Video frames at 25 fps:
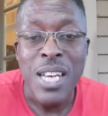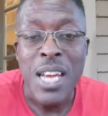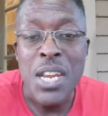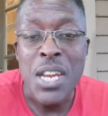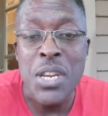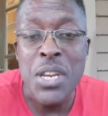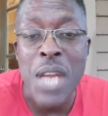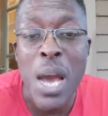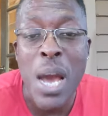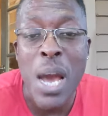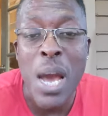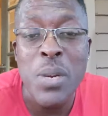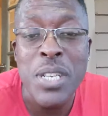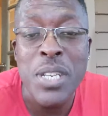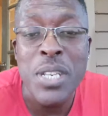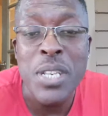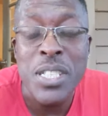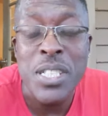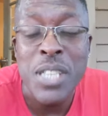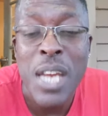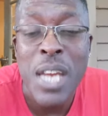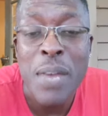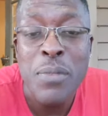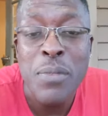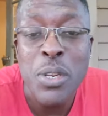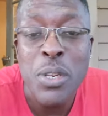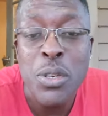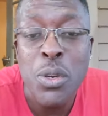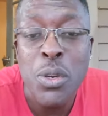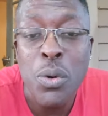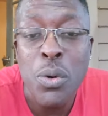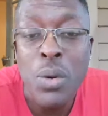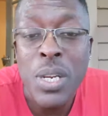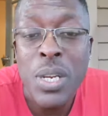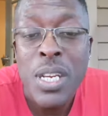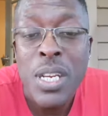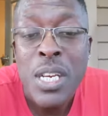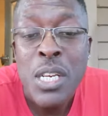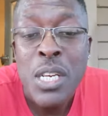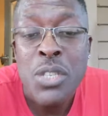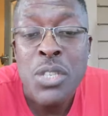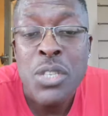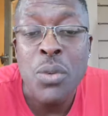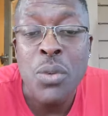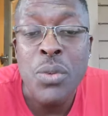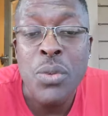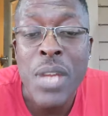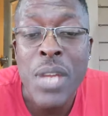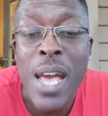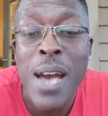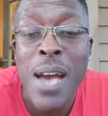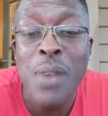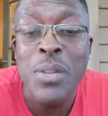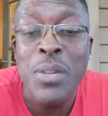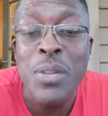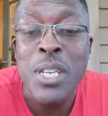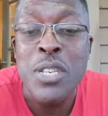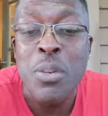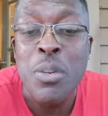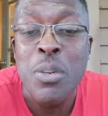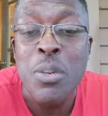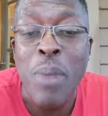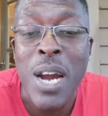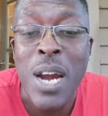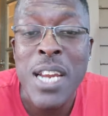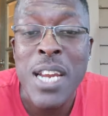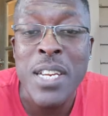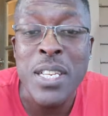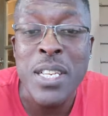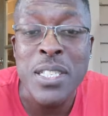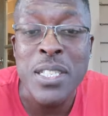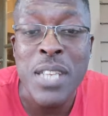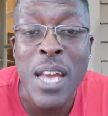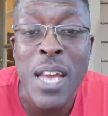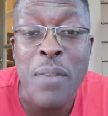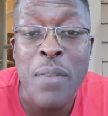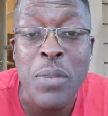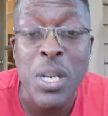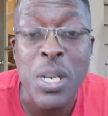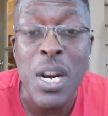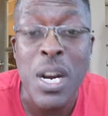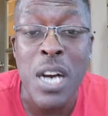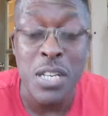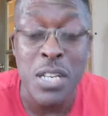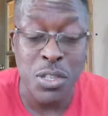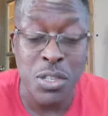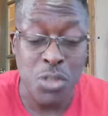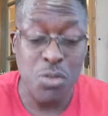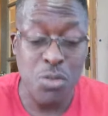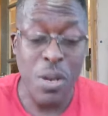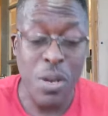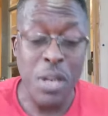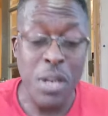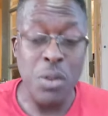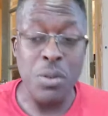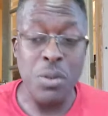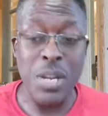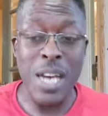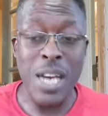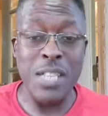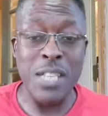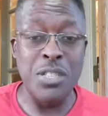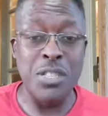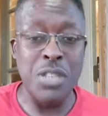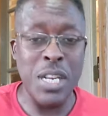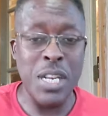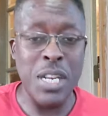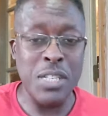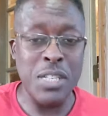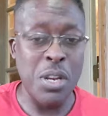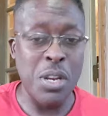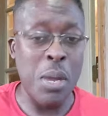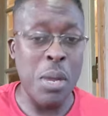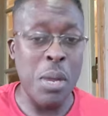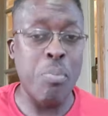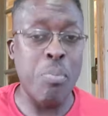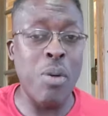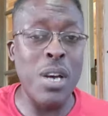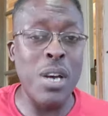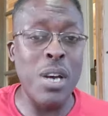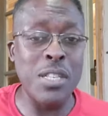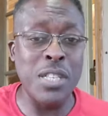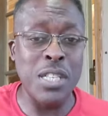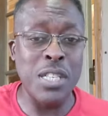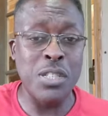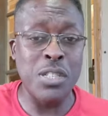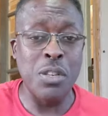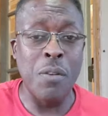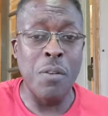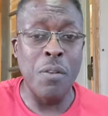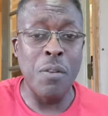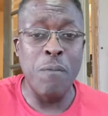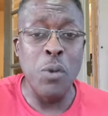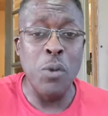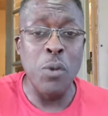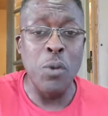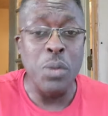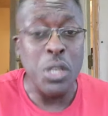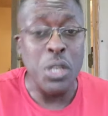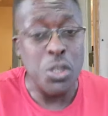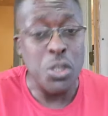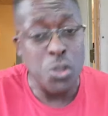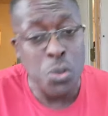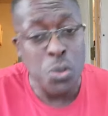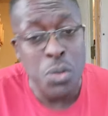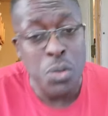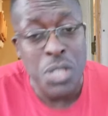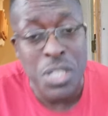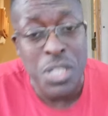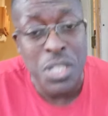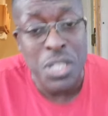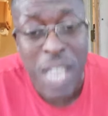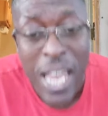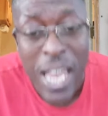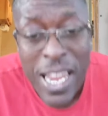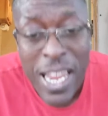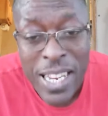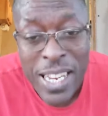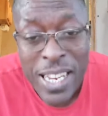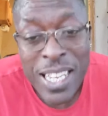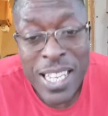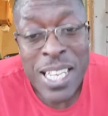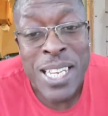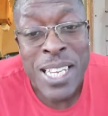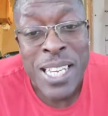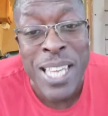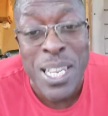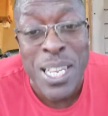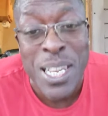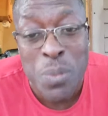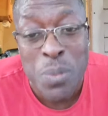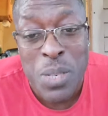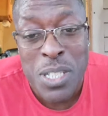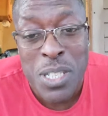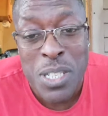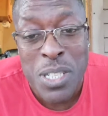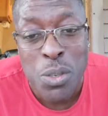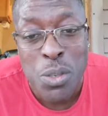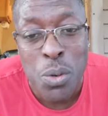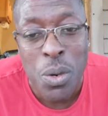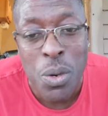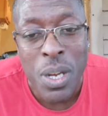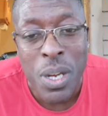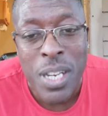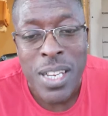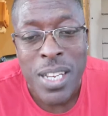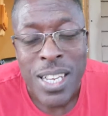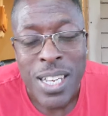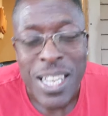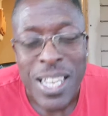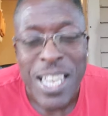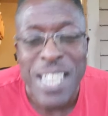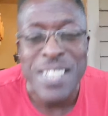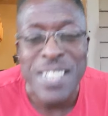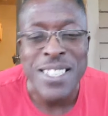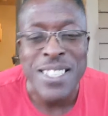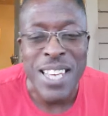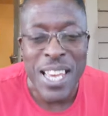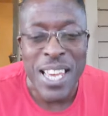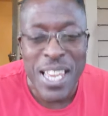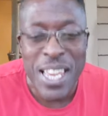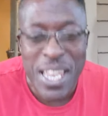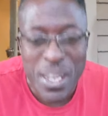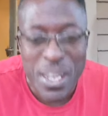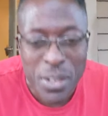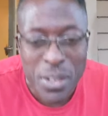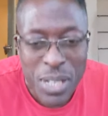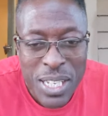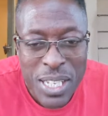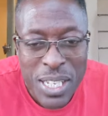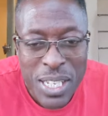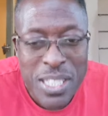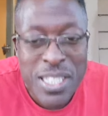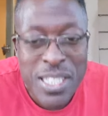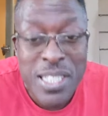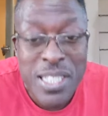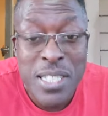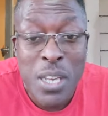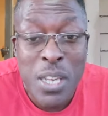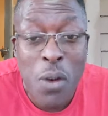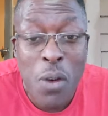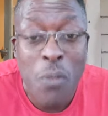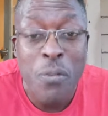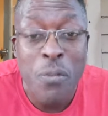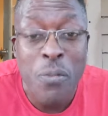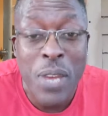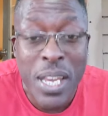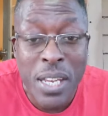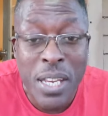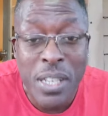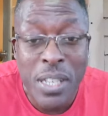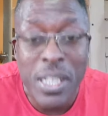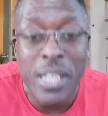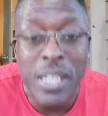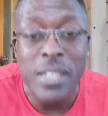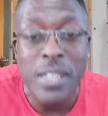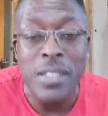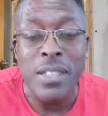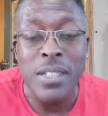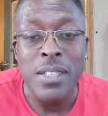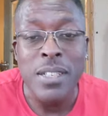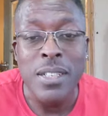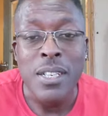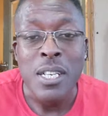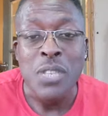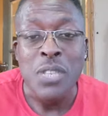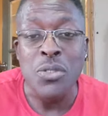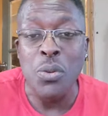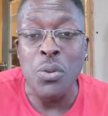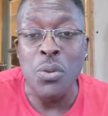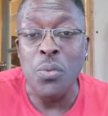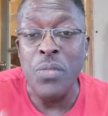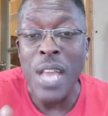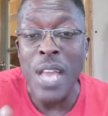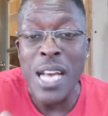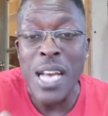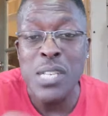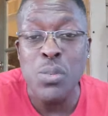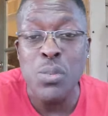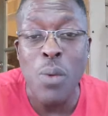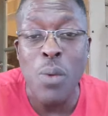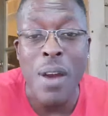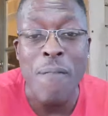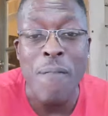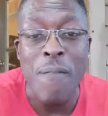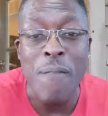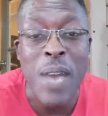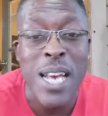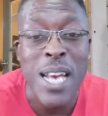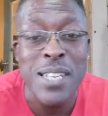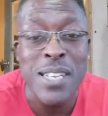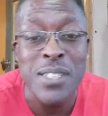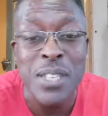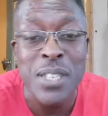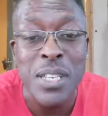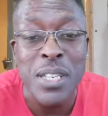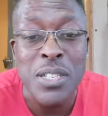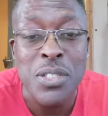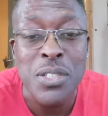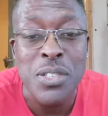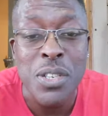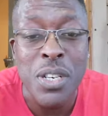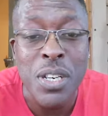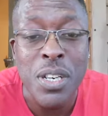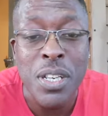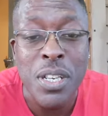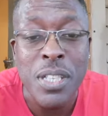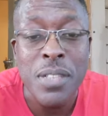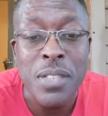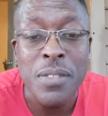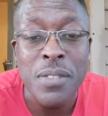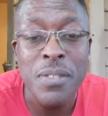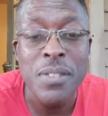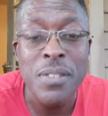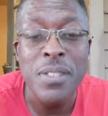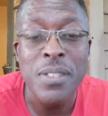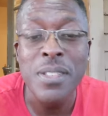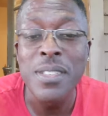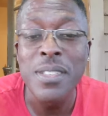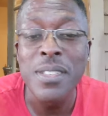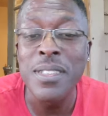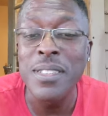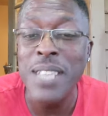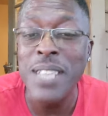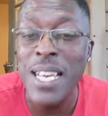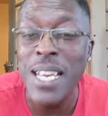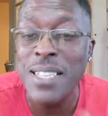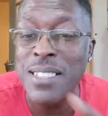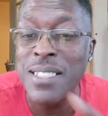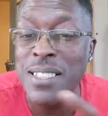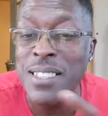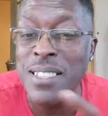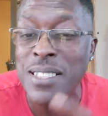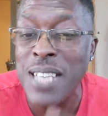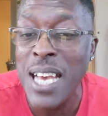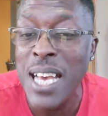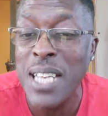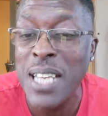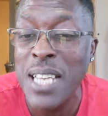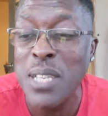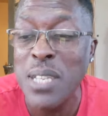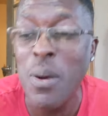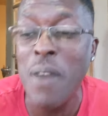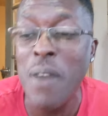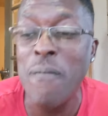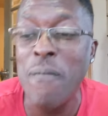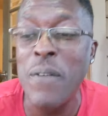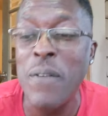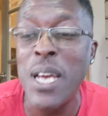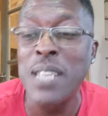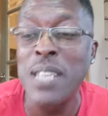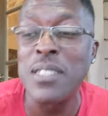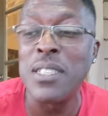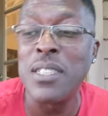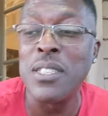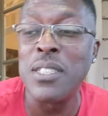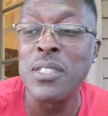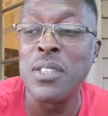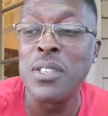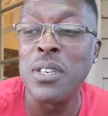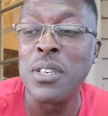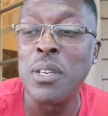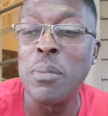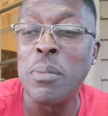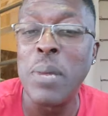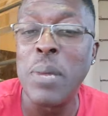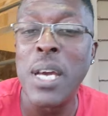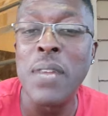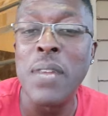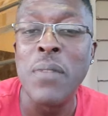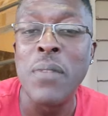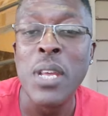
Now it doesn't have to do it. So now that your body doesn't have to concentrate on digesting and processing the food that you just ate, guess what it's doing? It's healing. It's self-healing. So that's why fasting is good. That's exactly why fasting is good, man.